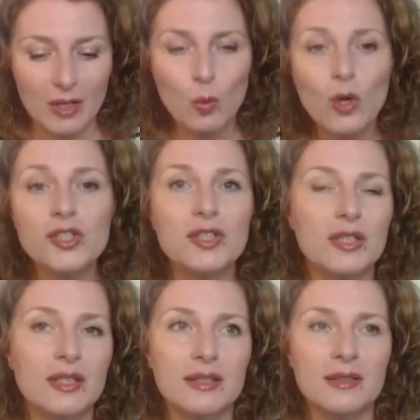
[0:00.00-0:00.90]
What
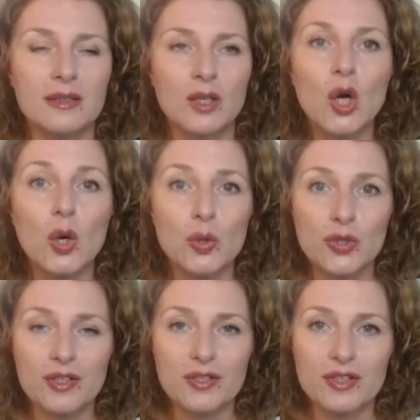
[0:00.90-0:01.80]

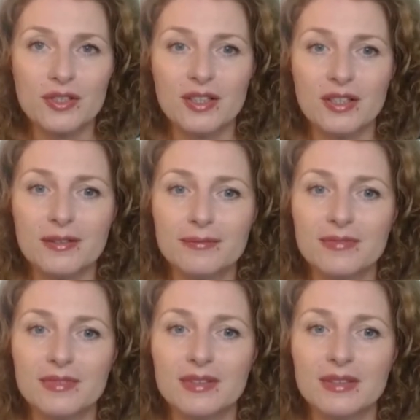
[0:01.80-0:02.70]
causes
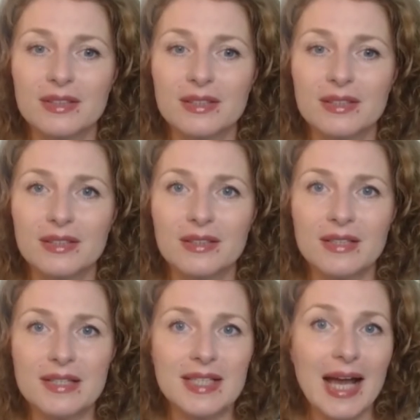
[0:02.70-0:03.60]

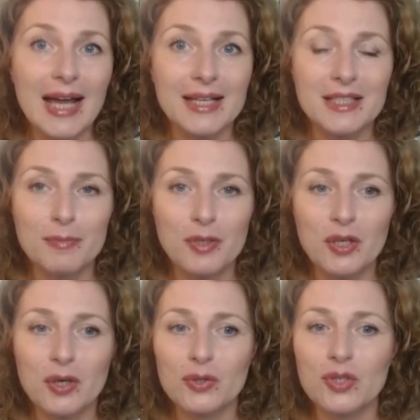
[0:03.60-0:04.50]
these high
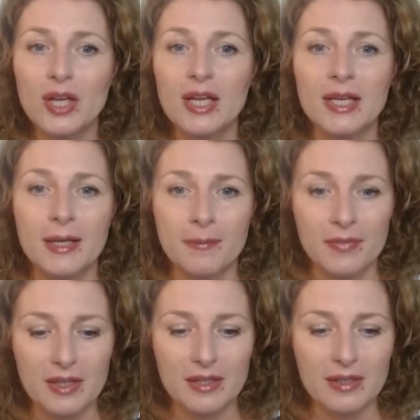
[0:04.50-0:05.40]
TPOs?
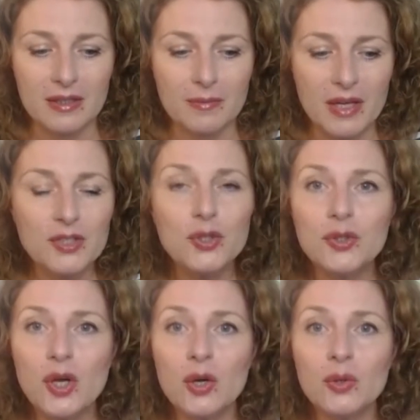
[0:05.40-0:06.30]
As
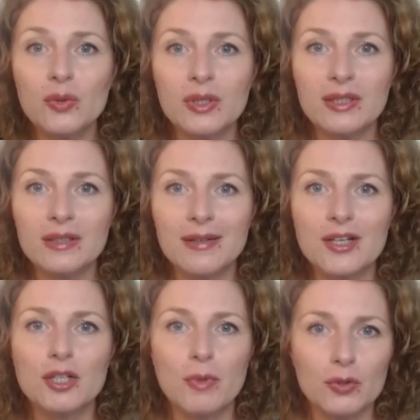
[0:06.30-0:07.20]
you know,
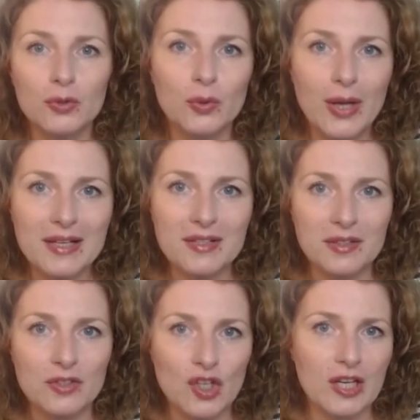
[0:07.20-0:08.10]
Hashimoto has
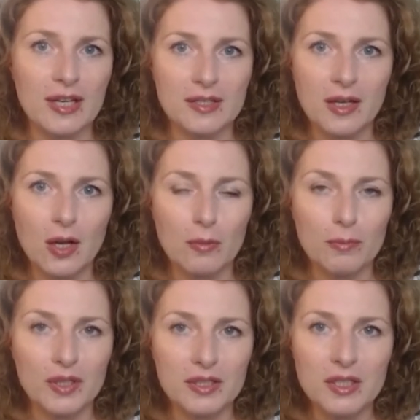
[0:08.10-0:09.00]
a genetic
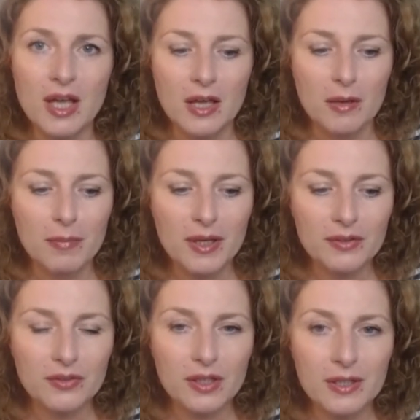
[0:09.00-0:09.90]
component,
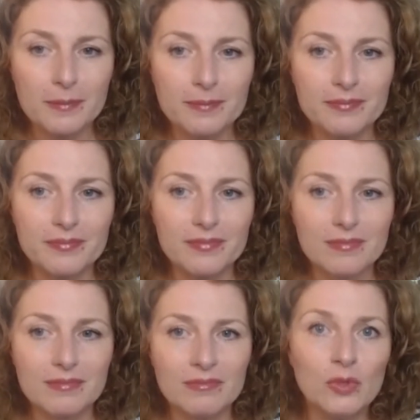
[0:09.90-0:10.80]
but
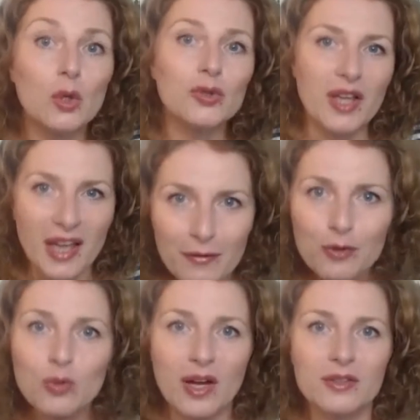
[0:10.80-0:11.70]
not
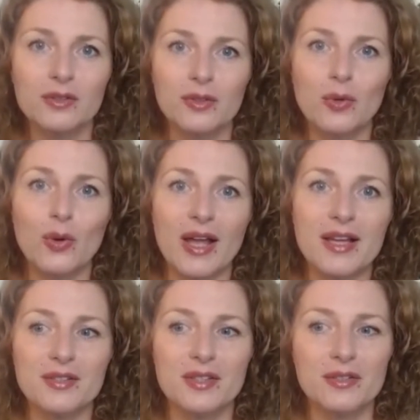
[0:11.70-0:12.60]
everyone who
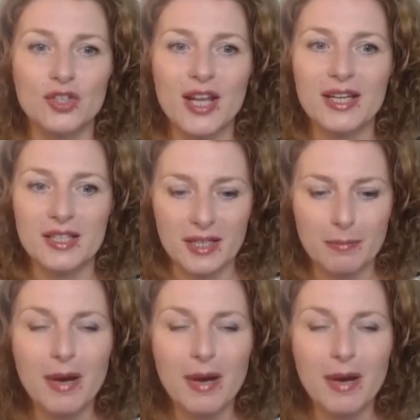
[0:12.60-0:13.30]
has a genetic